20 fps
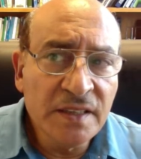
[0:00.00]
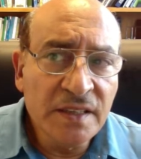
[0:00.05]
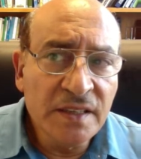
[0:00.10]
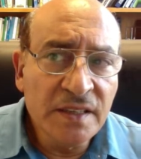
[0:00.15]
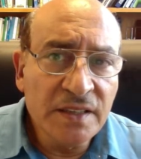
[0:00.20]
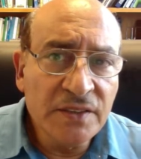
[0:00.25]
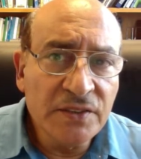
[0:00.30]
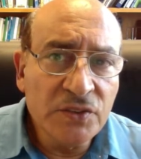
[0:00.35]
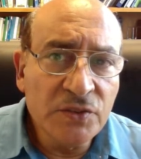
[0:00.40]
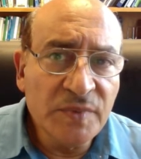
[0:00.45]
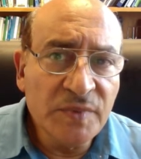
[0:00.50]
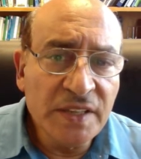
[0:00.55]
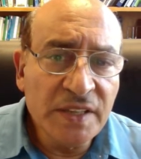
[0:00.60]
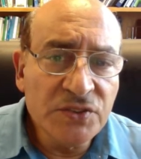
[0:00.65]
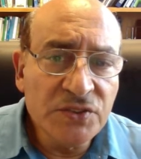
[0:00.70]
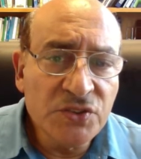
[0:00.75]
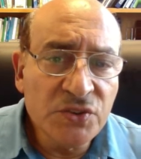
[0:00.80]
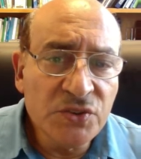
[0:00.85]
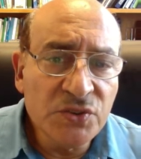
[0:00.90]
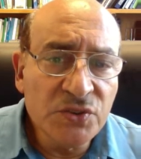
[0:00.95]
and domain
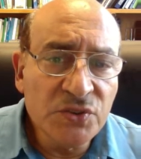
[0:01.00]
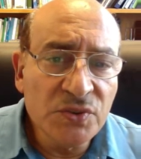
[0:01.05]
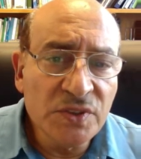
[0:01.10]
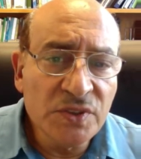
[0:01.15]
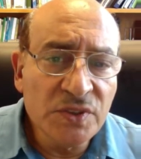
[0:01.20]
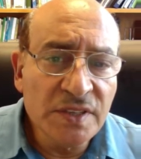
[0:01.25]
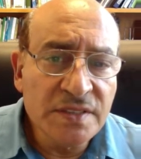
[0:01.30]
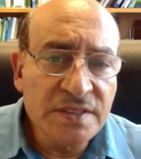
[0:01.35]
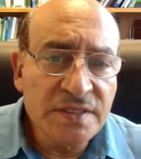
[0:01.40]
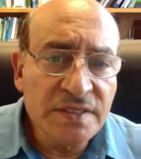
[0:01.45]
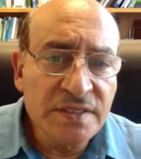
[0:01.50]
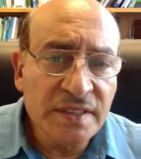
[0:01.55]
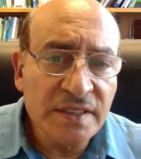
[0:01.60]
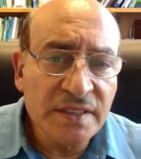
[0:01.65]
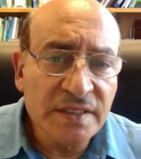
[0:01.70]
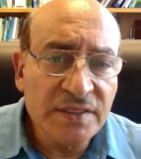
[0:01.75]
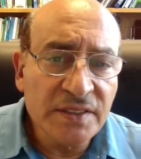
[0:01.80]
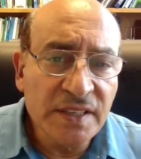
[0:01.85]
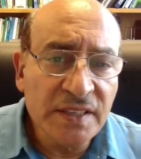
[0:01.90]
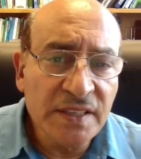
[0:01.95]
2 is the
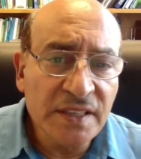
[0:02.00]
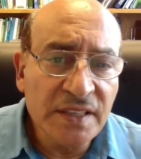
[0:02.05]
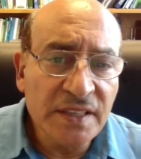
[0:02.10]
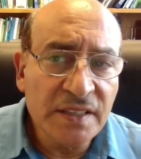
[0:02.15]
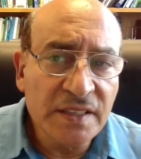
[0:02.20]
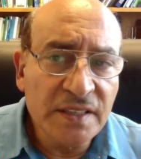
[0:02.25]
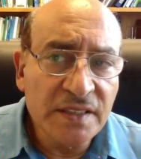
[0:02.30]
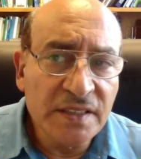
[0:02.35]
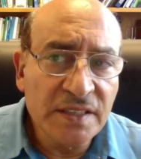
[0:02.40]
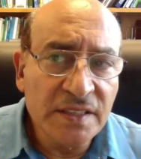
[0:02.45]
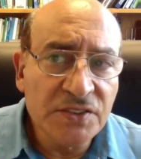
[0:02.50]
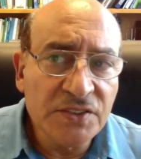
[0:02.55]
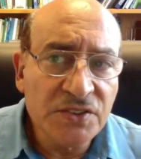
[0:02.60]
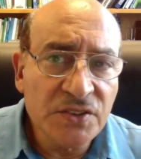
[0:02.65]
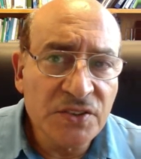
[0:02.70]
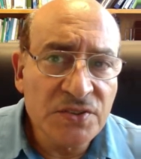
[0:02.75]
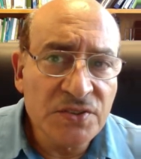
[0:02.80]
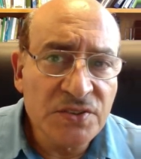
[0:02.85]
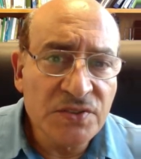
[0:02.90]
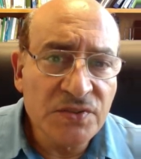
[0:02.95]
green here. It
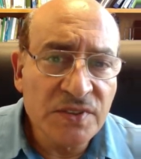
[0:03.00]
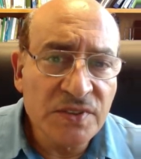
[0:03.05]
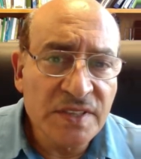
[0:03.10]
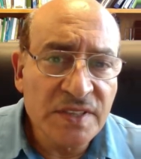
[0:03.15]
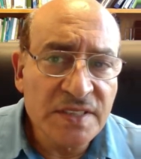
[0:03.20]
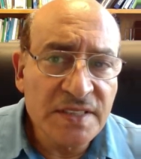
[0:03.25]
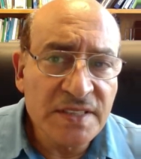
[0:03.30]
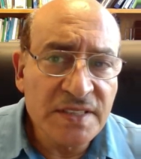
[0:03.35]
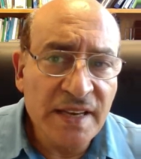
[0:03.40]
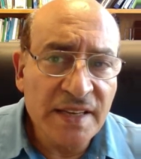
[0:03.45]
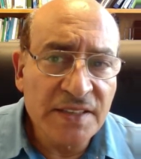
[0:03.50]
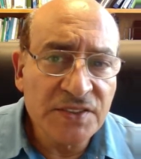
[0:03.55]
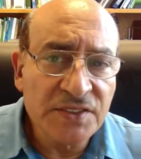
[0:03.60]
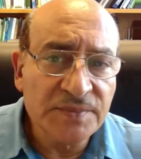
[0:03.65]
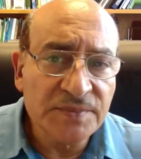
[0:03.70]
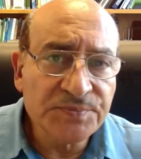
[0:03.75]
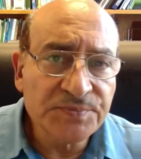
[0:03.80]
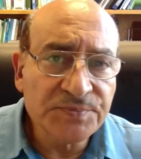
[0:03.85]
shows you the selection,